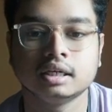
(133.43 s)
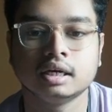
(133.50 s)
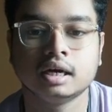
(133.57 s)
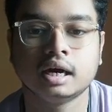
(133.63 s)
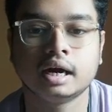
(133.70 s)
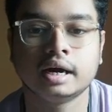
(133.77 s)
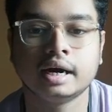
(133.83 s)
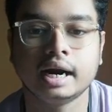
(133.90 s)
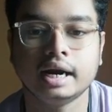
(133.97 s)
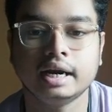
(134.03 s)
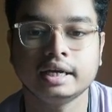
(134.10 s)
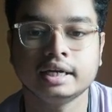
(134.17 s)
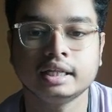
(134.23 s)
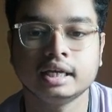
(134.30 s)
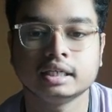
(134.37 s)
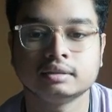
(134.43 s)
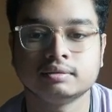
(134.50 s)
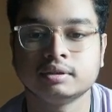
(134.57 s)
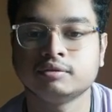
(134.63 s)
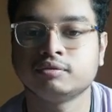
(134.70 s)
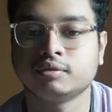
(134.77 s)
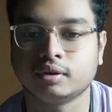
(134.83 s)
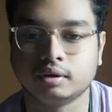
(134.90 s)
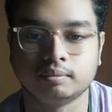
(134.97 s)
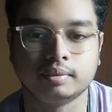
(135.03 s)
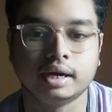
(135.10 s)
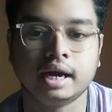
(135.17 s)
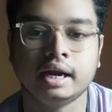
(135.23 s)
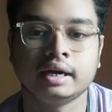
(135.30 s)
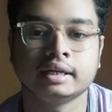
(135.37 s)
radical has been formed,
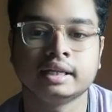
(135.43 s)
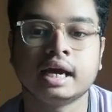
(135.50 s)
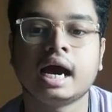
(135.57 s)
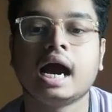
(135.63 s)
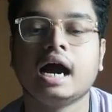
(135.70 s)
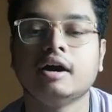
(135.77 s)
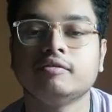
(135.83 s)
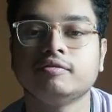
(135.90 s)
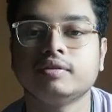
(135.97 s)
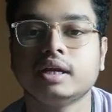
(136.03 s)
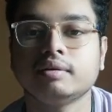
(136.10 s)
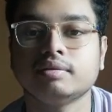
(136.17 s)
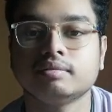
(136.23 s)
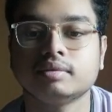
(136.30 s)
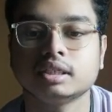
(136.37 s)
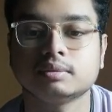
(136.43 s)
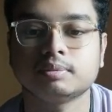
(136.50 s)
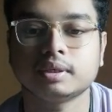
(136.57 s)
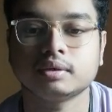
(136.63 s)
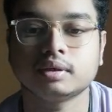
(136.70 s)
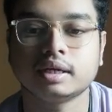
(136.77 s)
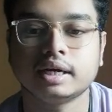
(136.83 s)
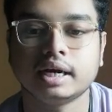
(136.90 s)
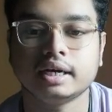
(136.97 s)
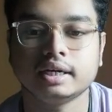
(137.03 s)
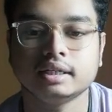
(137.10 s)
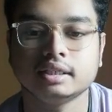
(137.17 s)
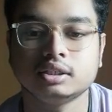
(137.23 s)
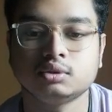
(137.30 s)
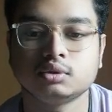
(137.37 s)
and the half-life of this particular radical
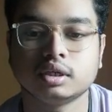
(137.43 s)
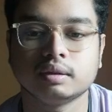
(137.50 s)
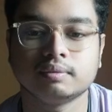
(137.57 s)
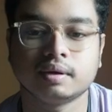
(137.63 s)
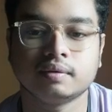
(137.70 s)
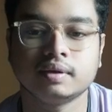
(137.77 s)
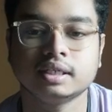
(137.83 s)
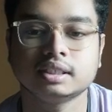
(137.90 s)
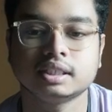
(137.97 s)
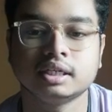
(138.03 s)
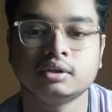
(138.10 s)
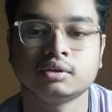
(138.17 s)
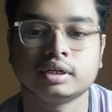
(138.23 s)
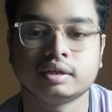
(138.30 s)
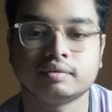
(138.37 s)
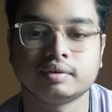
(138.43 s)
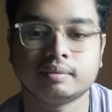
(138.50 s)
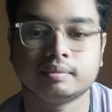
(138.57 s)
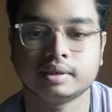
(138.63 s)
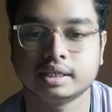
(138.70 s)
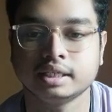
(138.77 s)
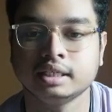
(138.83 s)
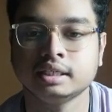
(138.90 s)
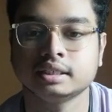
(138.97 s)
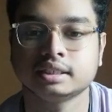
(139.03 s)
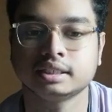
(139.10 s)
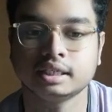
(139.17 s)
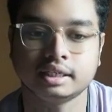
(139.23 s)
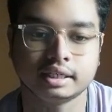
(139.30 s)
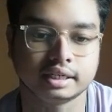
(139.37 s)
is 12 hours in 25 degrees
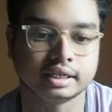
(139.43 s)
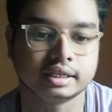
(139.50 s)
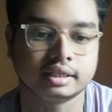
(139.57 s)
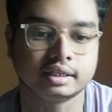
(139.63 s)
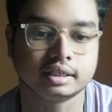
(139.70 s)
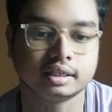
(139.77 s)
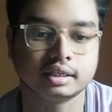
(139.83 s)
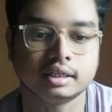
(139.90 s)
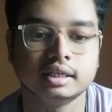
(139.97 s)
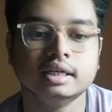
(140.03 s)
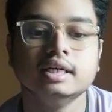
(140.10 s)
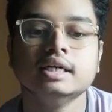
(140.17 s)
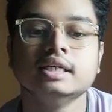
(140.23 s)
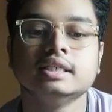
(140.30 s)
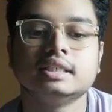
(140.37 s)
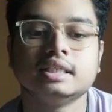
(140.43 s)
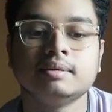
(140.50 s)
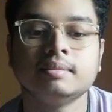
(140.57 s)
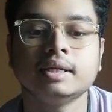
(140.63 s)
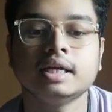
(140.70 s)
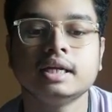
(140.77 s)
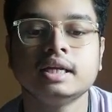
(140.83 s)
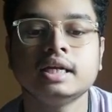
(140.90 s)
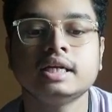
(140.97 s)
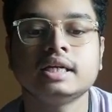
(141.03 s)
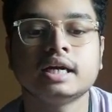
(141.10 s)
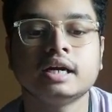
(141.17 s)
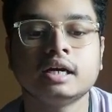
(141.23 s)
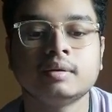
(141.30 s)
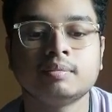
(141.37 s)
centigrade. Similarly,
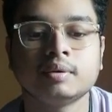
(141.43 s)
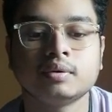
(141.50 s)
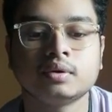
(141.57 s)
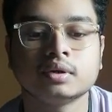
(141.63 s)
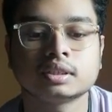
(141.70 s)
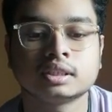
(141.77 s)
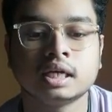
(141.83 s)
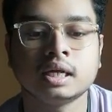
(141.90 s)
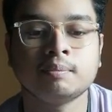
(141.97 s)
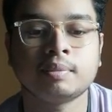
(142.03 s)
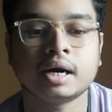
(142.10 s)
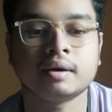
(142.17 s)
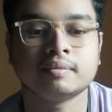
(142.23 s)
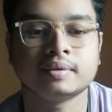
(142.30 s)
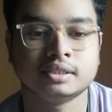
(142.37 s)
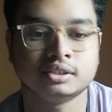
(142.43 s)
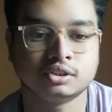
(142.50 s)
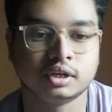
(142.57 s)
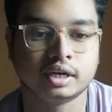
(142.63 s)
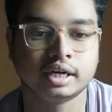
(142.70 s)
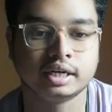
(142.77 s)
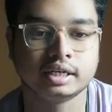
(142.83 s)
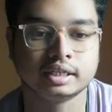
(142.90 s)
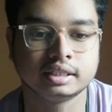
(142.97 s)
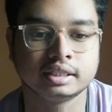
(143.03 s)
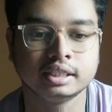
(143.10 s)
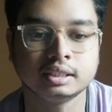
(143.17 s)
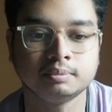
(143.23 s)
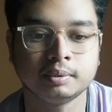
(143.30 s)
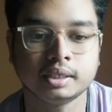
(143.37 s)
third butoxyl perbenzoate,
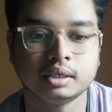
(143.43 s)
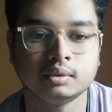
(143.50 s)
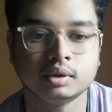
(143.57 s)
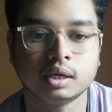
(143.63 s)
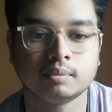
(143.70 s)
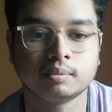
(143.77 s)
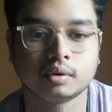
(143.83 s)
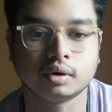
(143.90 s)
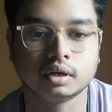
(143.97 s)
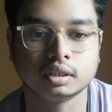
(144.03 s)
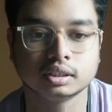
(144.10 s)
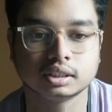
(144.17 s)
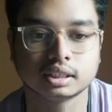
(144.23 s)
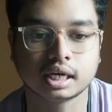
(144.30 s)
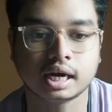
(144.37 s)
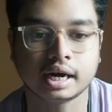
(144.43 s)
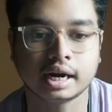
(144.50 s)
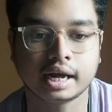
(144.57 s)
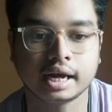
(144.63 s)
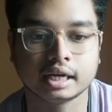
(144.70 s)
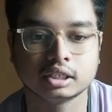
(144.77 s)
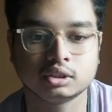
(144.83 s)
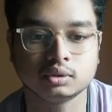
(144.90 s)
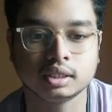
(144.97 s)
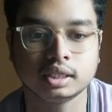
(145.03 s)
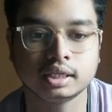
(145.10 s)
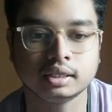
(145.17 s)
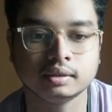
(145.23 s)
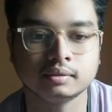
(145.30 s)
these particular bonds are actually